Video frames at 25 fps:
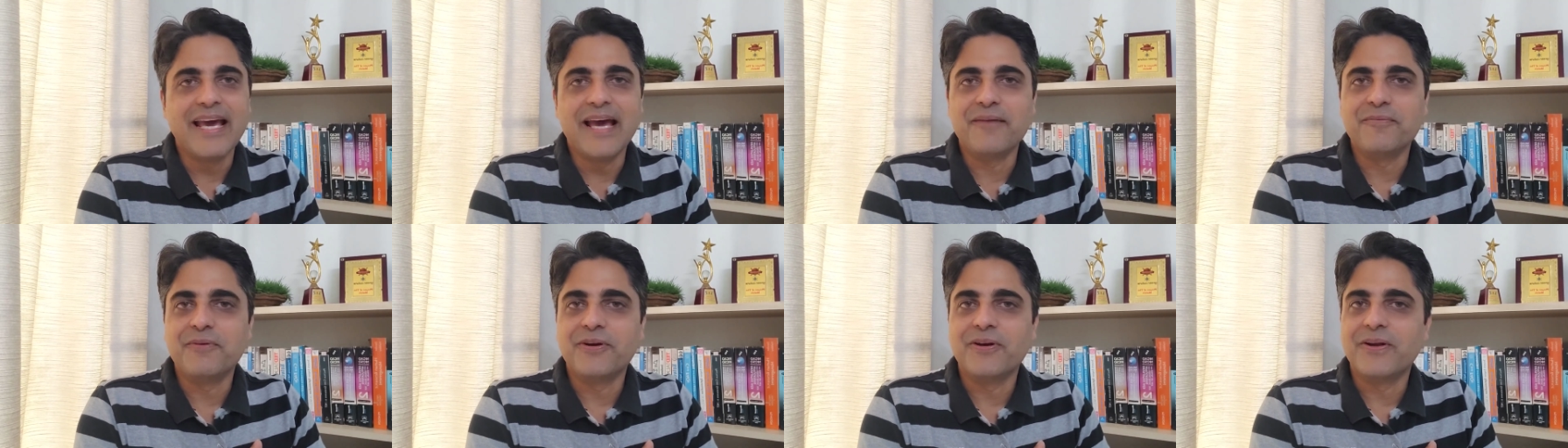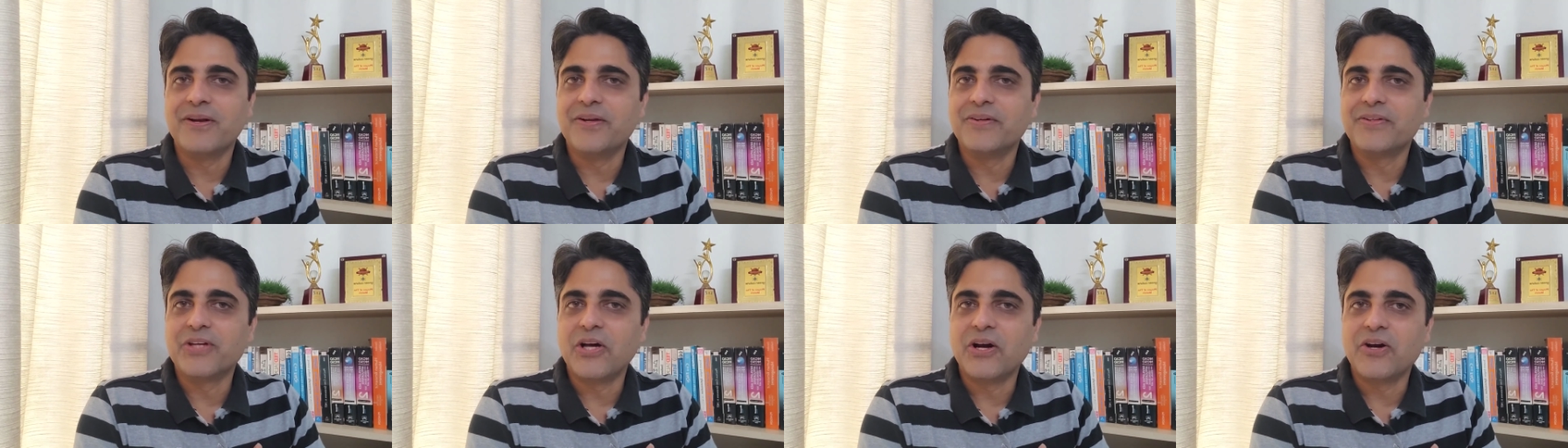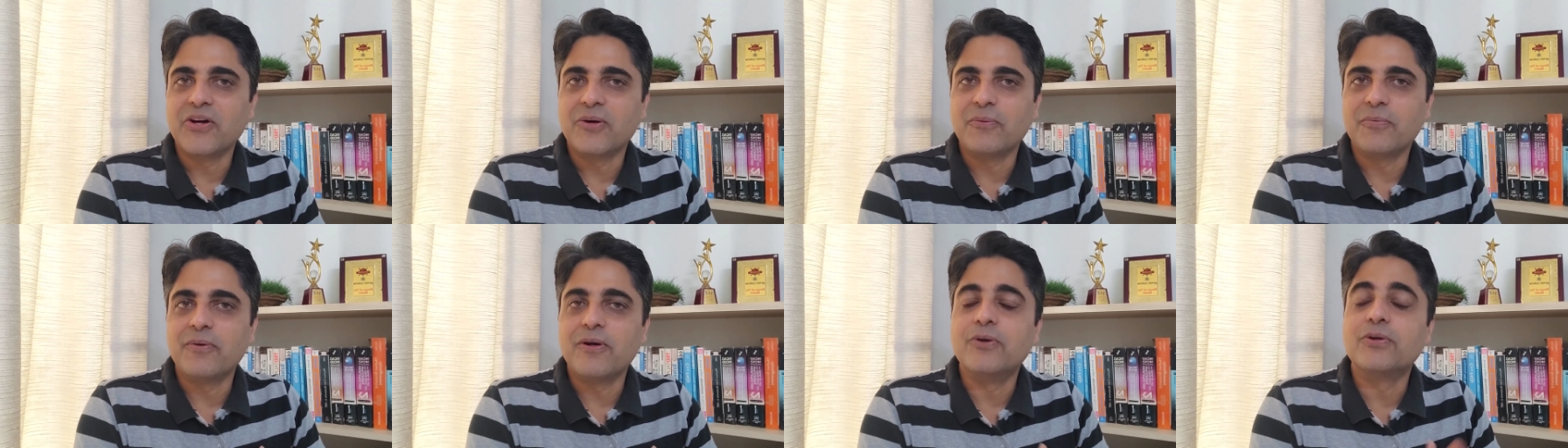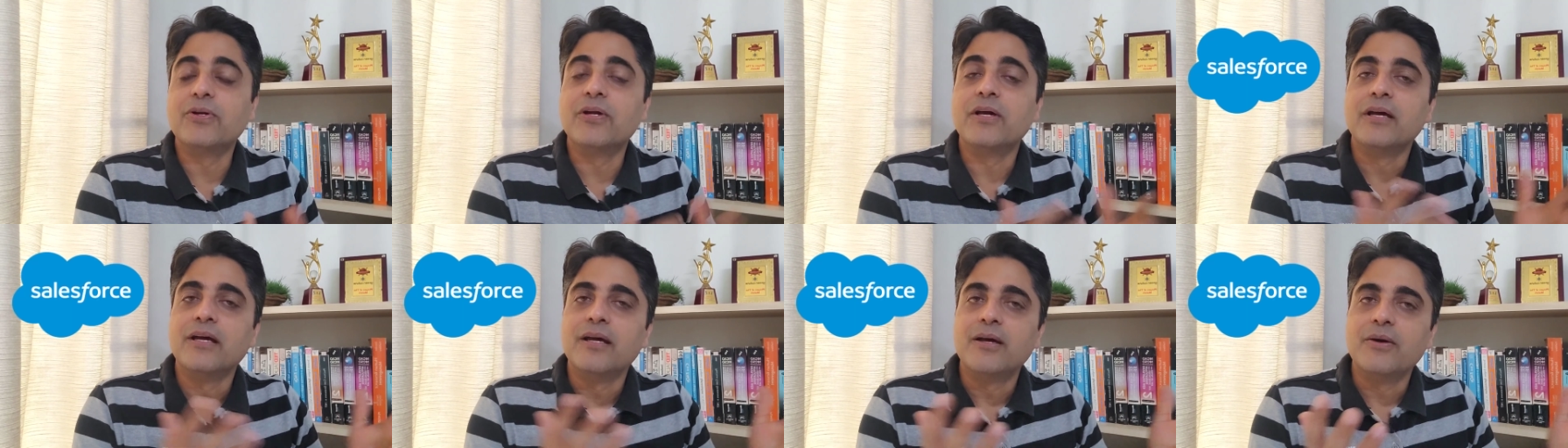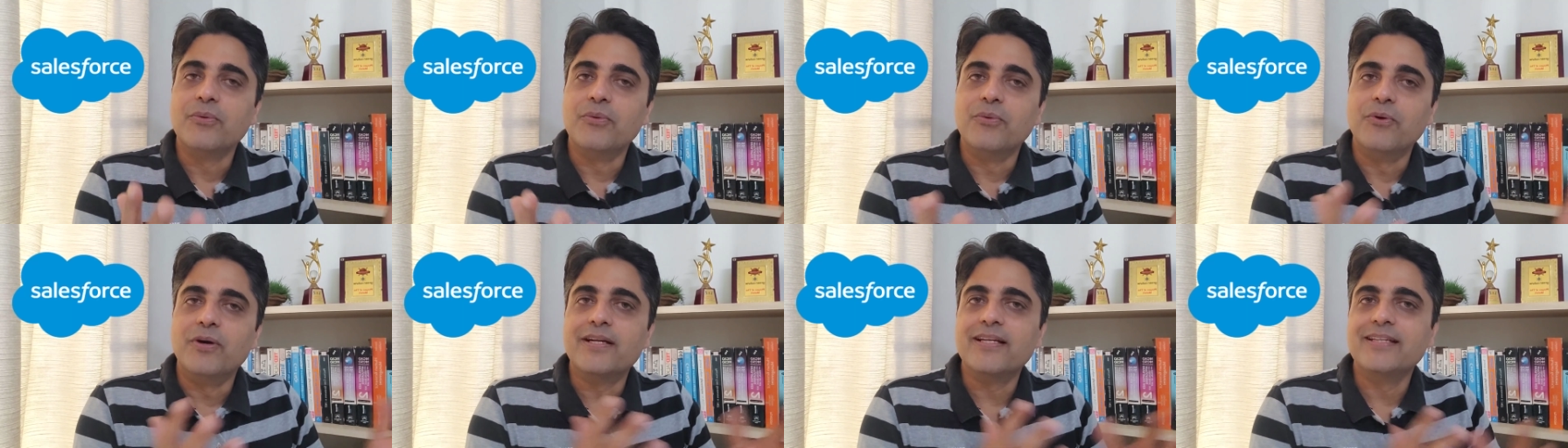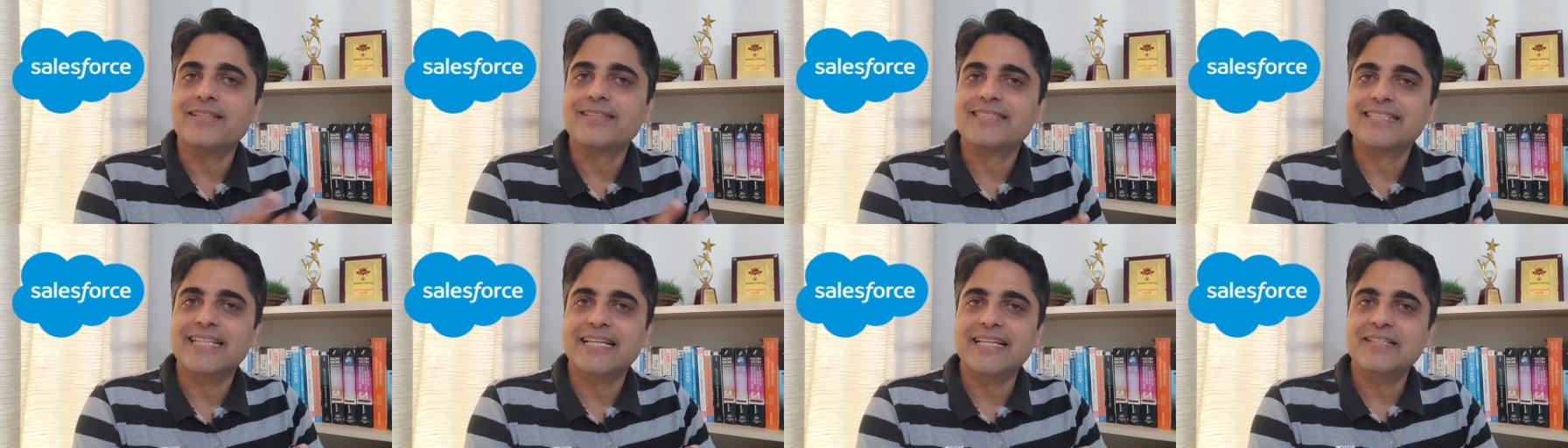I'm going to talk about what
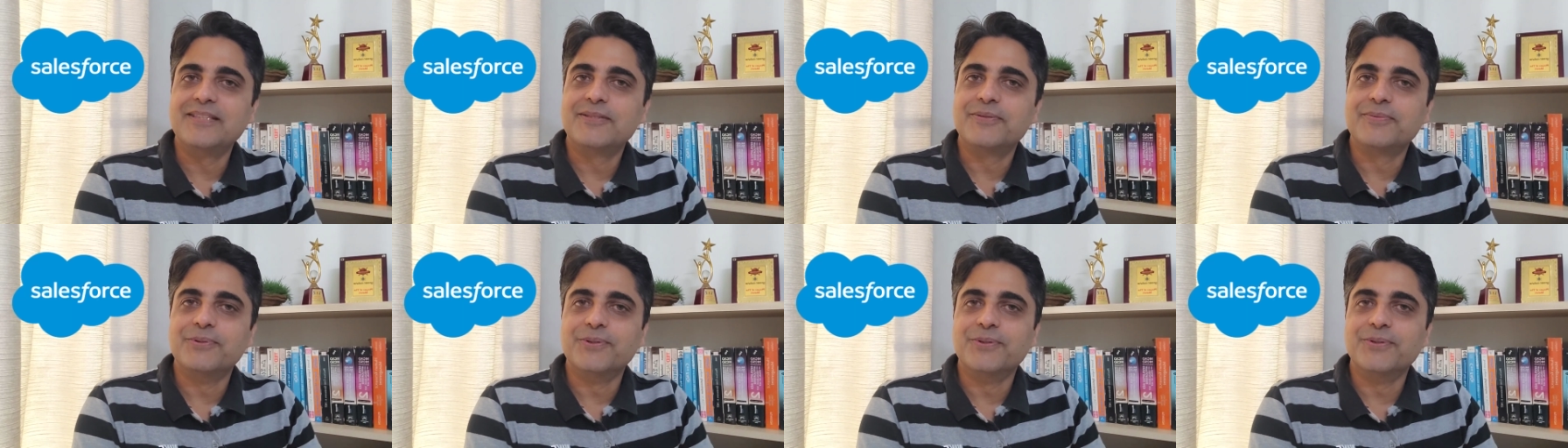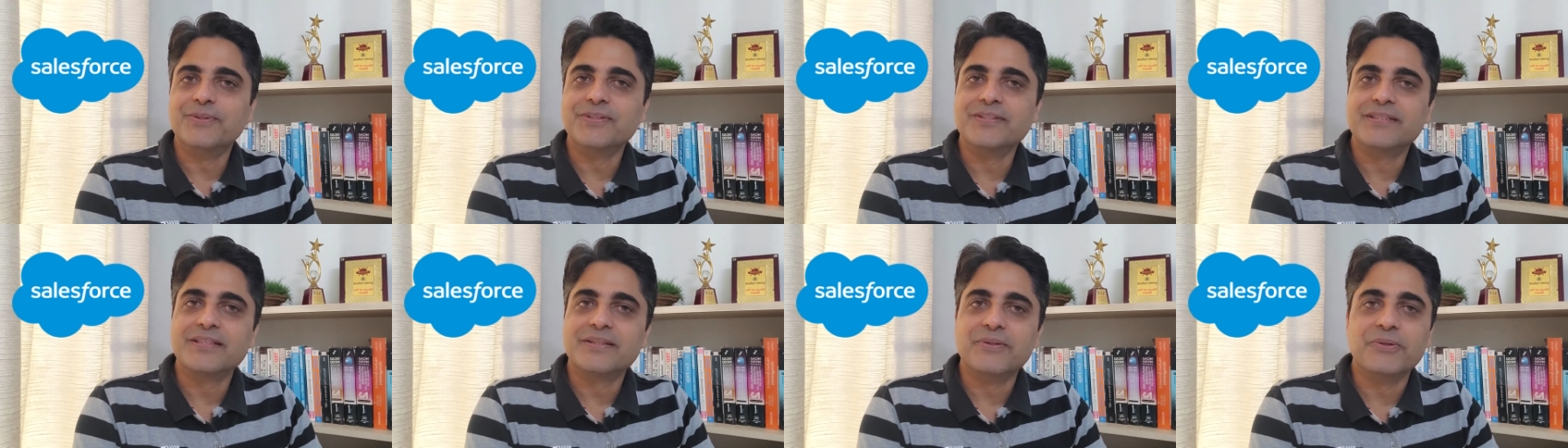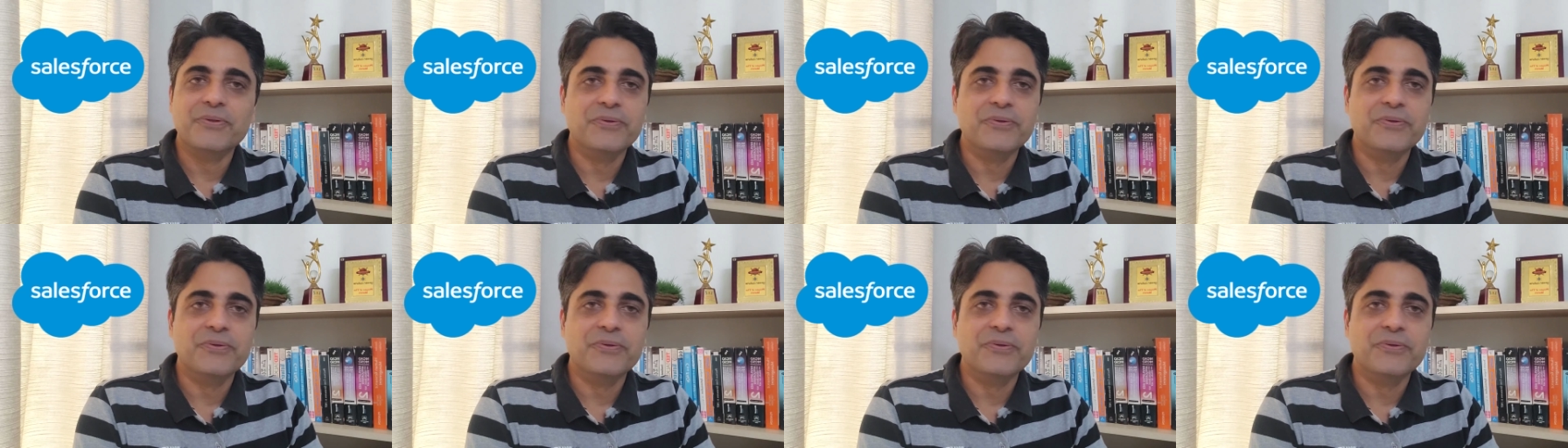is Salesforce,